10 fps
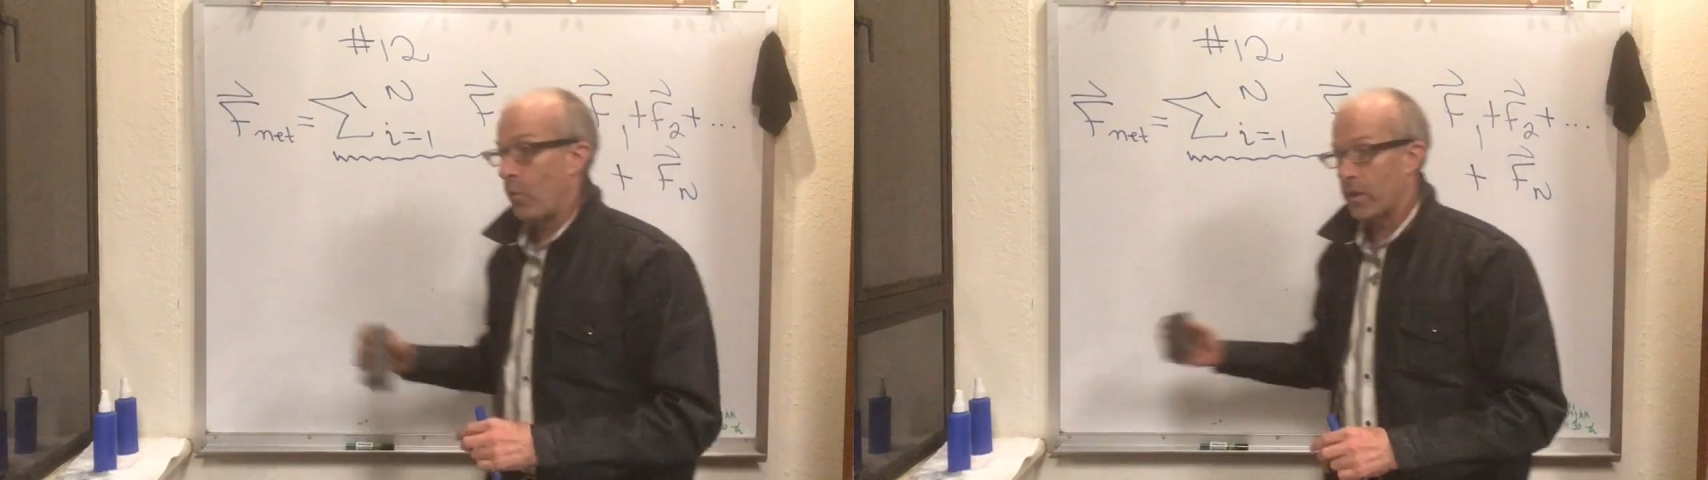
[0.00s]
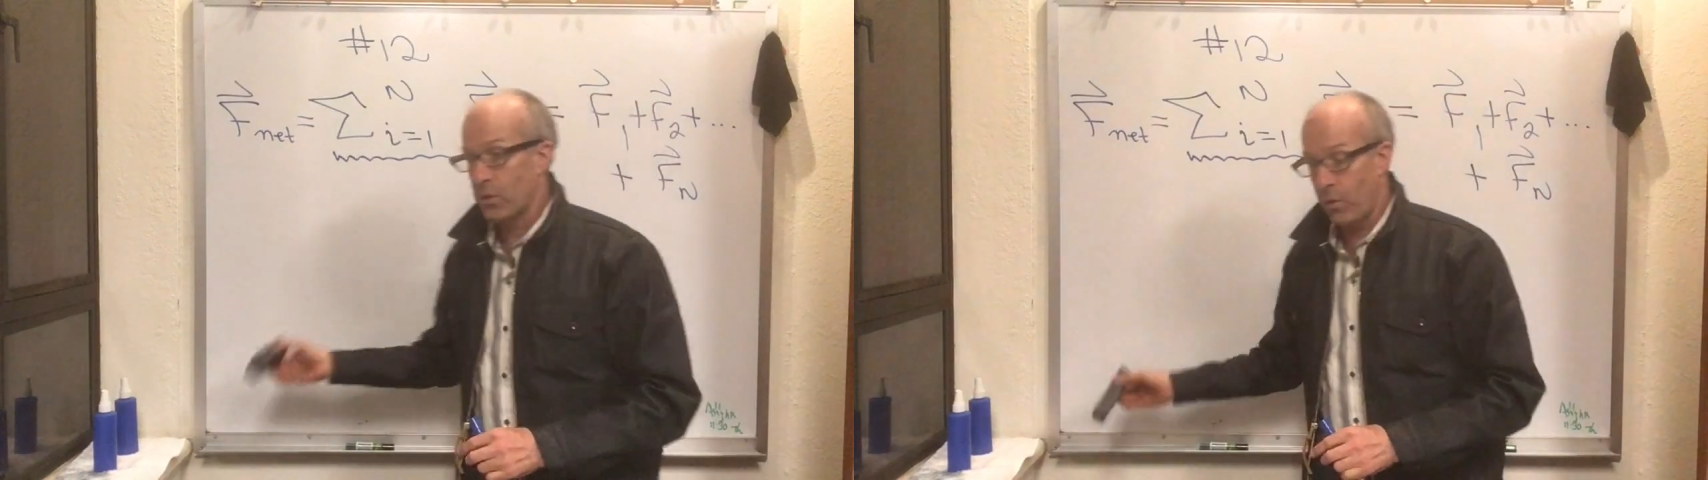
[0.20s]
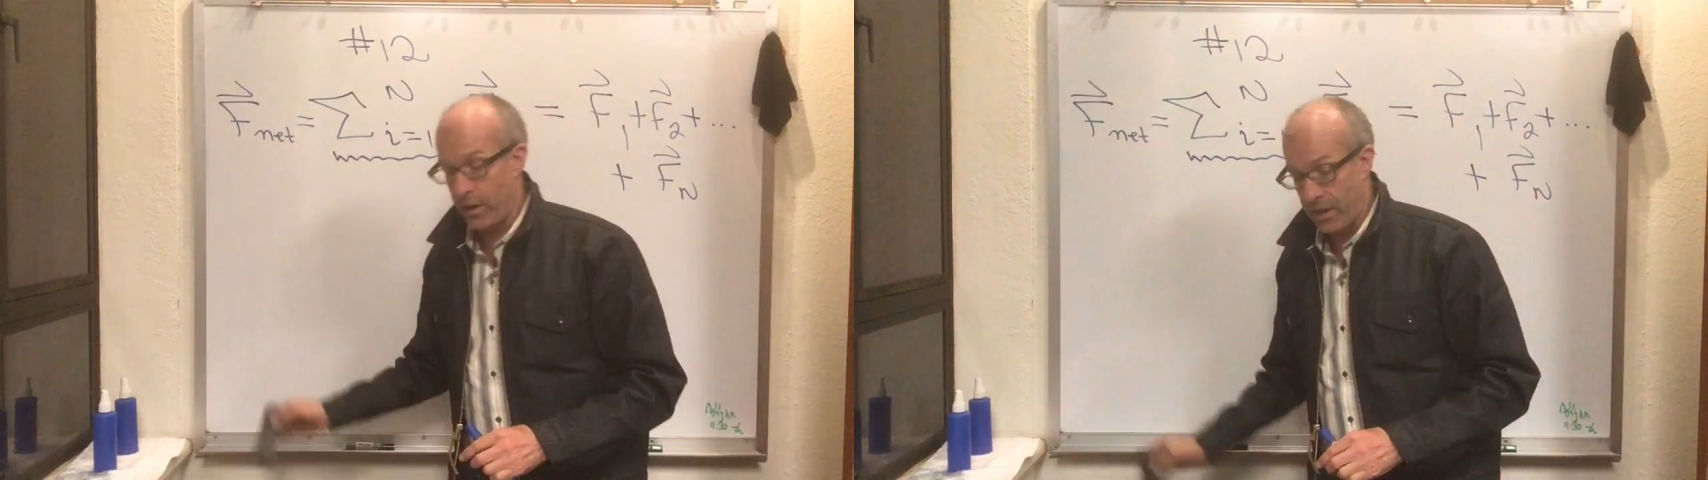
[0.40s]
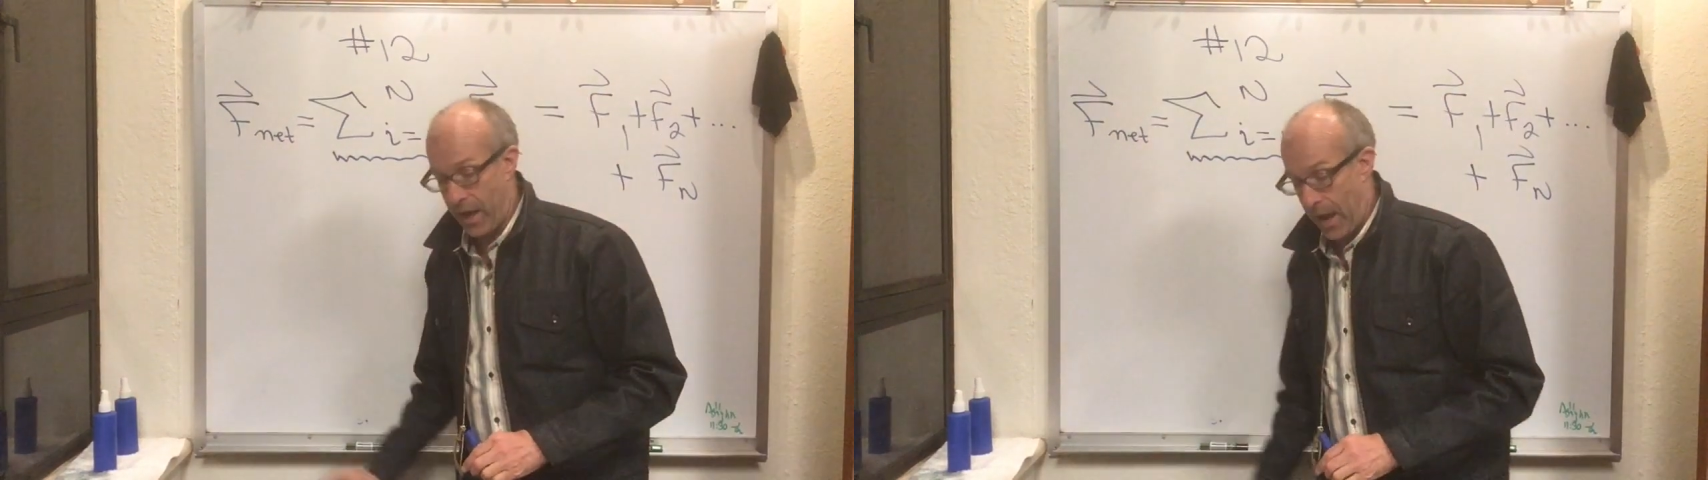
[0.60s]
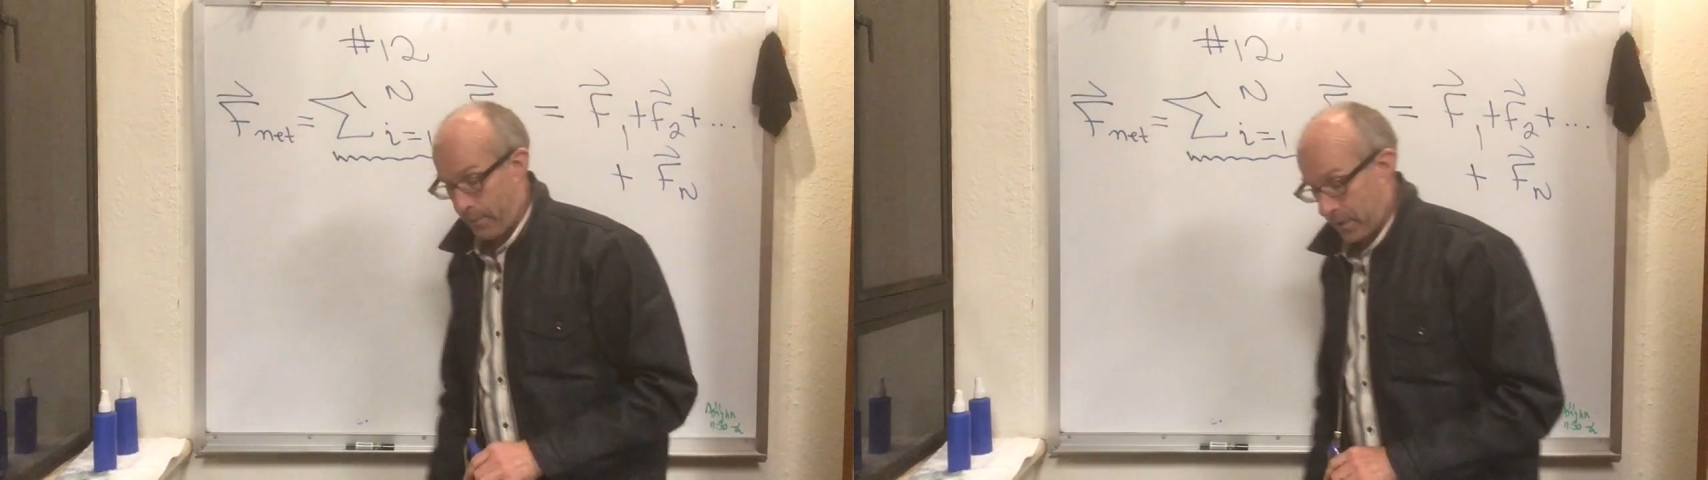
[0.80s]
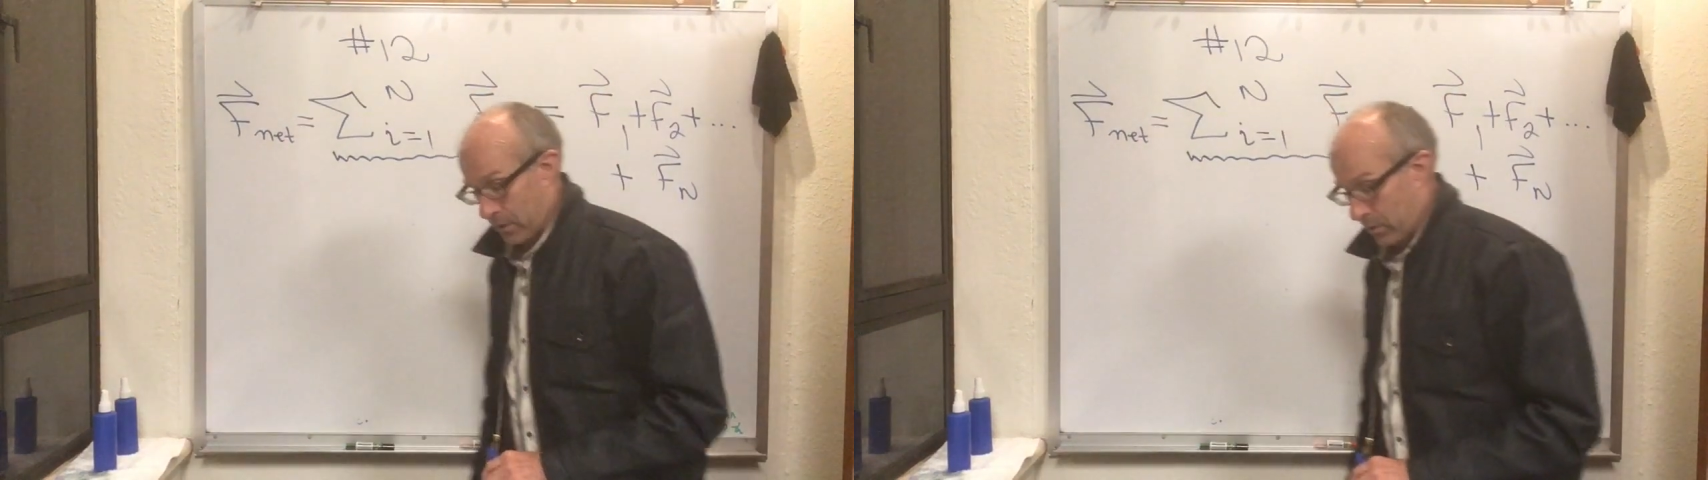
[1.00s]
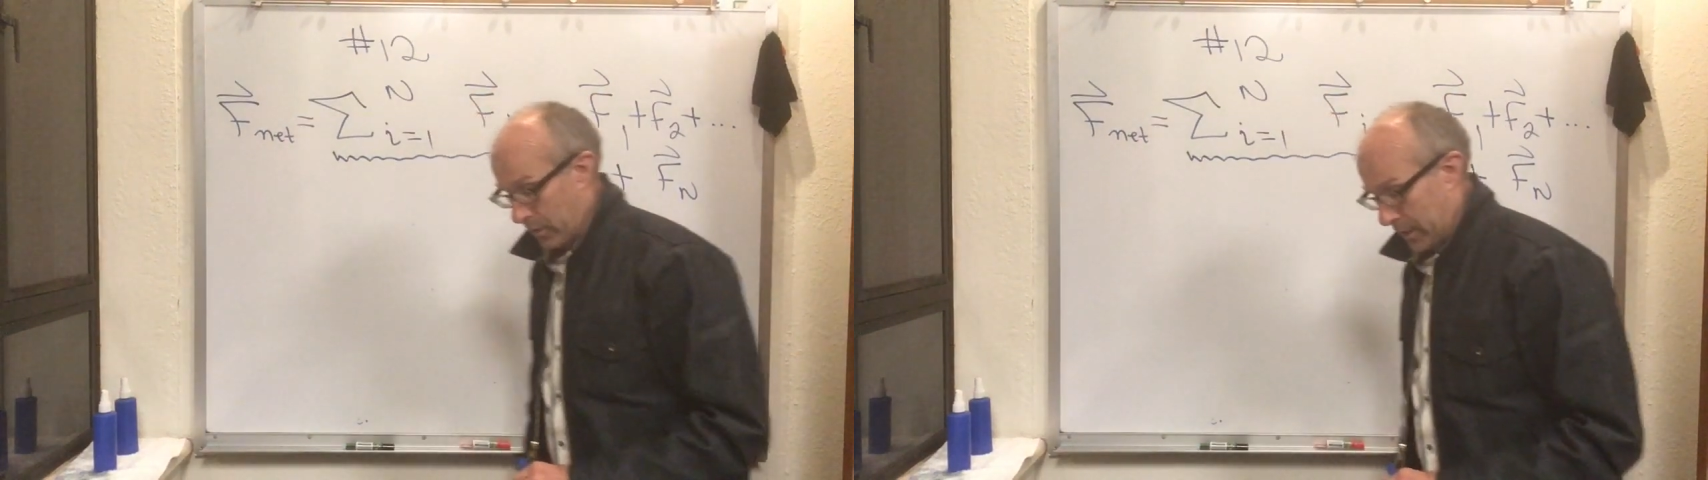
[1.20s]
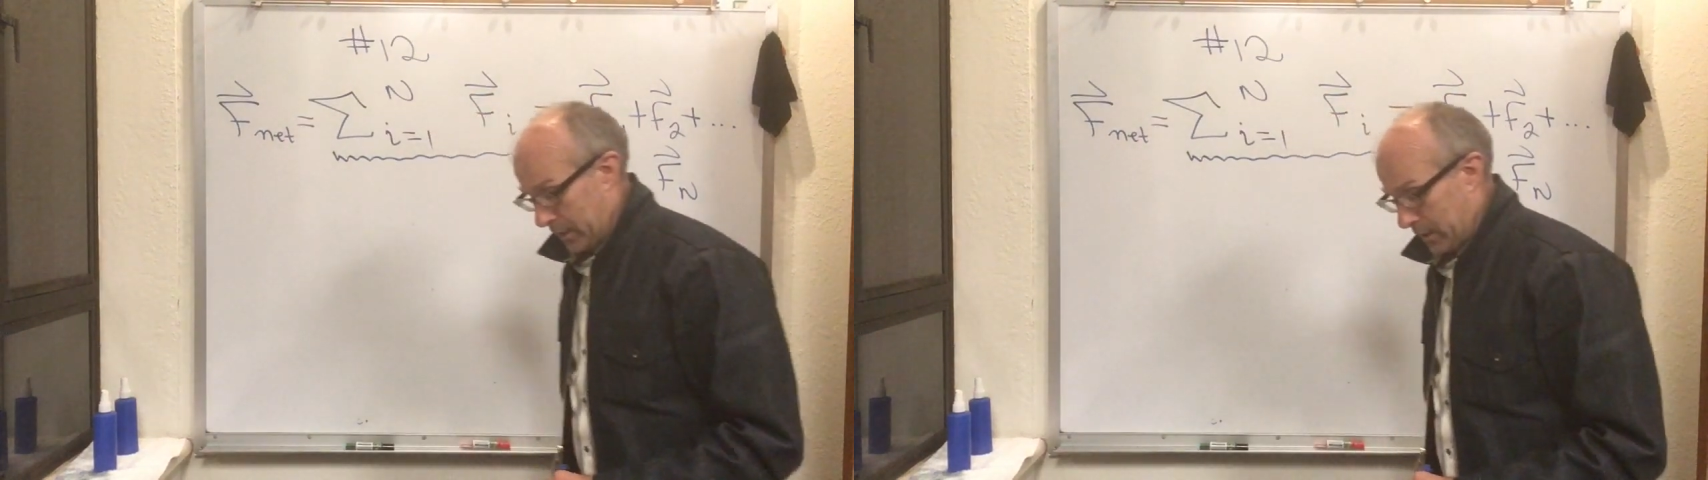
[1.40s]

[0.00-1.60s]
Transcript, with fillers: what's going to happen to it.